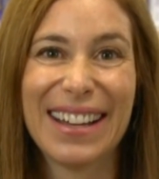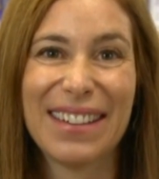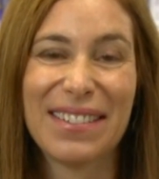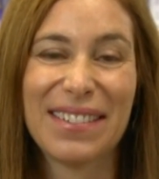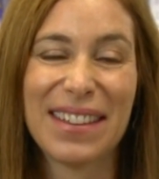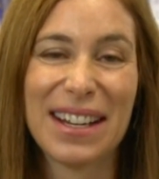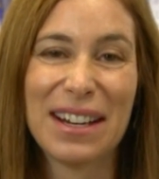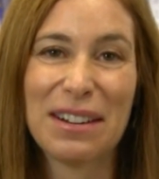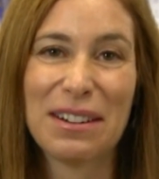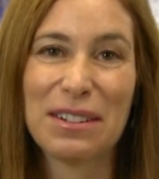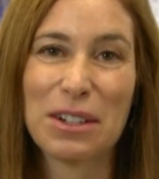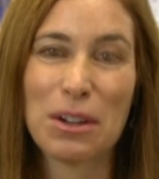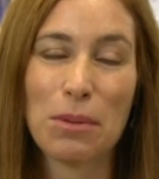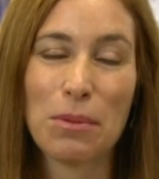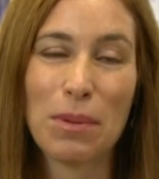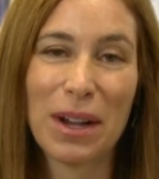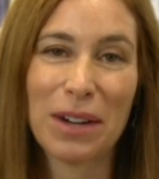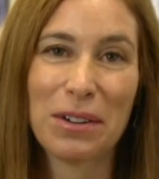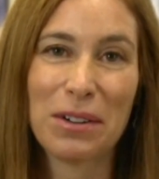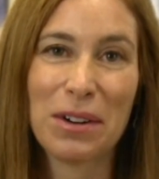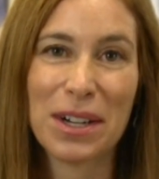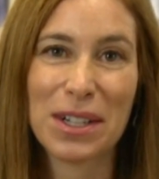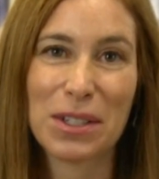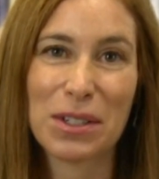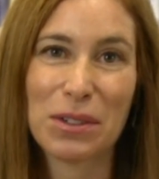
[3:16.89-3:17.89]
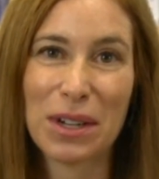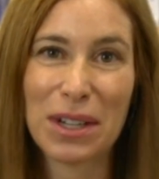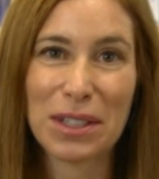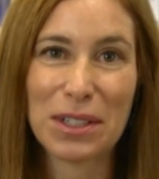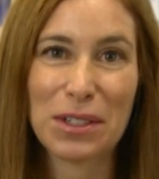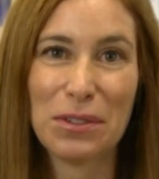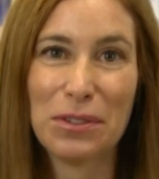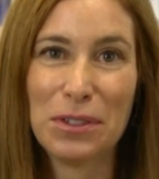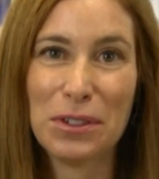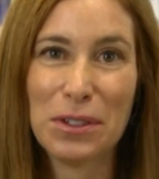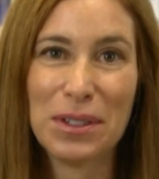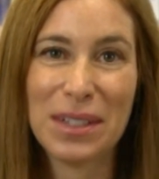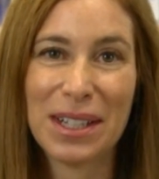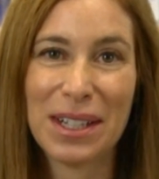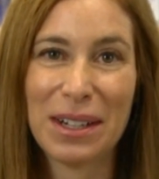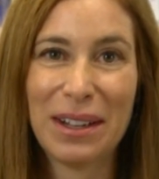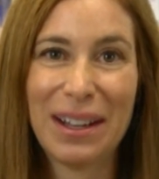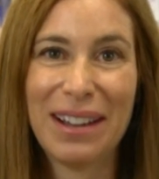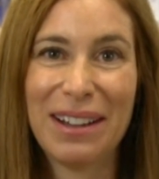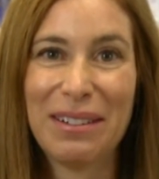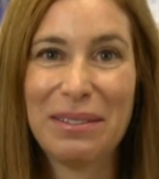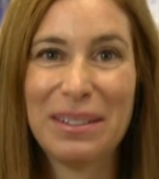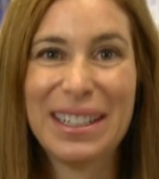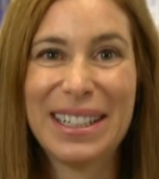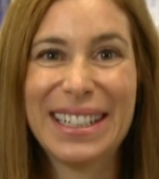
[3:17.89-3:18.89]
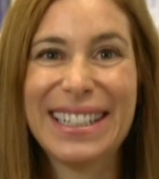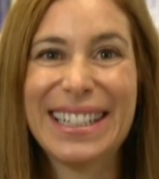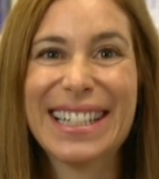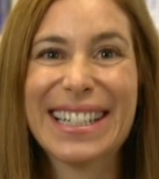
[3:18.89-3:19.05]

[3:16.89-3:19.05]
if they don't know about cross-reactive foods, I, I wouldn't